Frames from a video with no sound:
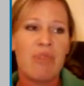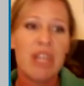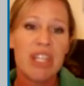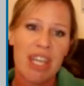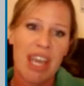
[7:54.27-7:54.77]

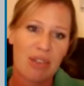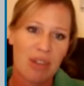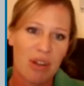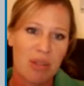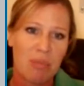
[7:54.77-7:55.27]
reaching out
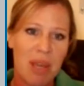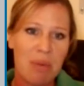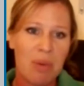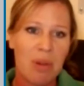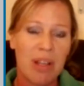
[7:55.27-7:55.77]
to lots of
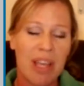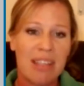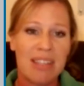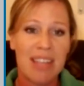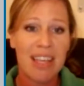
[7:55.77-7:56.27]
people
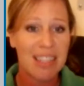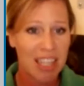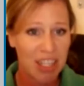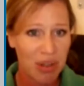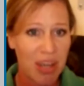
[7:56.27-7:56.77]
is
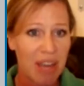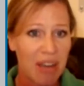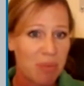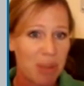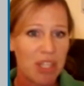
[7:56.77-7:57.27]
an issue here,
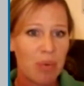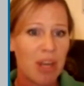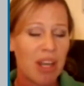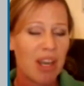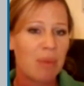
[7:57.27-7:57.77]
especially
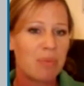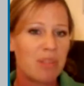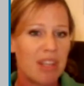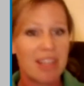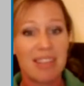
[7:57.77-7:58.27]
when it
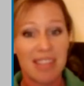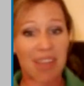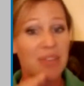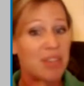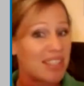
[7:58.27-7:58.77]
comes in
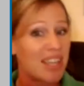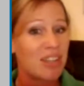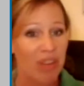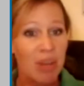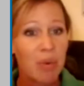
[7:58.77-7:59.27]
Southeast
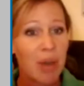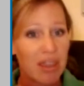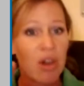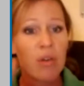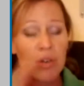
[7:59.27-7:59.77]
Asia anyway,
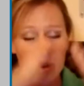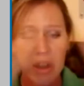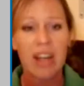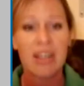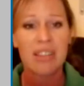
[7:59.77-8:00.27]
in the Coral
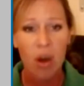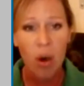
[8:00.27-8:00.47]
Triangle as